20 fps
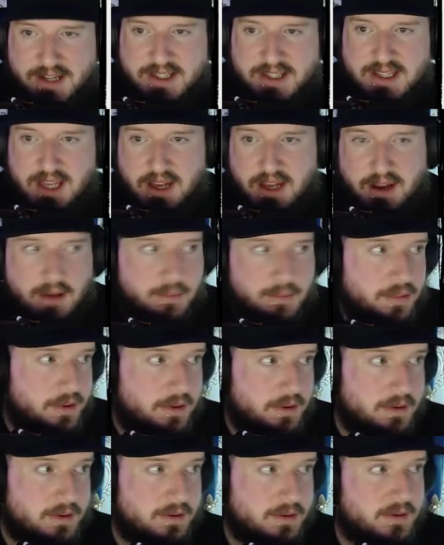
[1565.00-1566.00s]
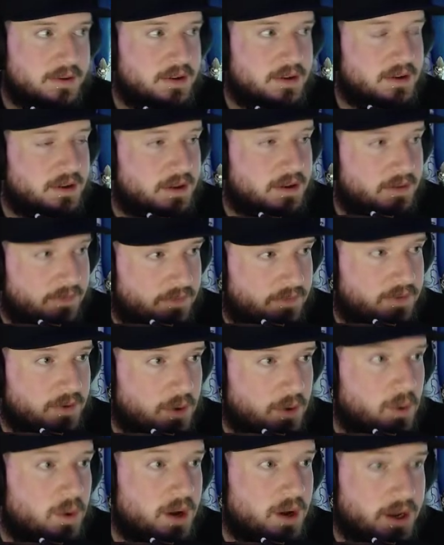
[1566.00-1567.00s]
setup for
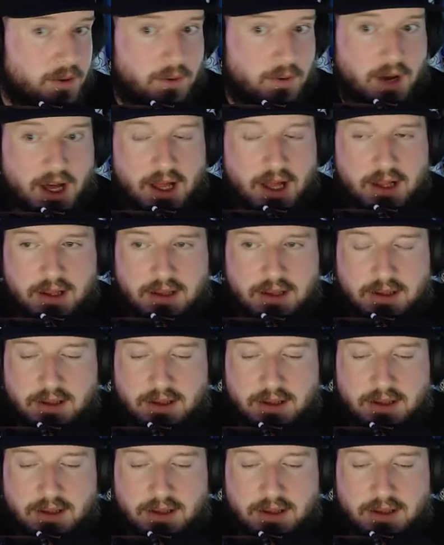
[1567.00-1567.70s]
quite a while.